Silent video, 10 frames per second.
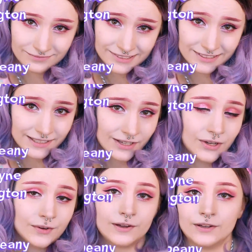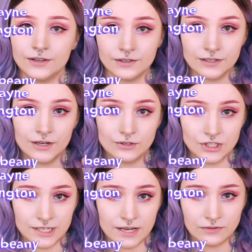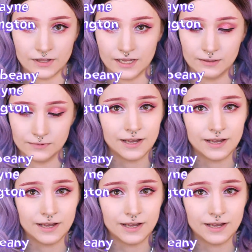So go check out them.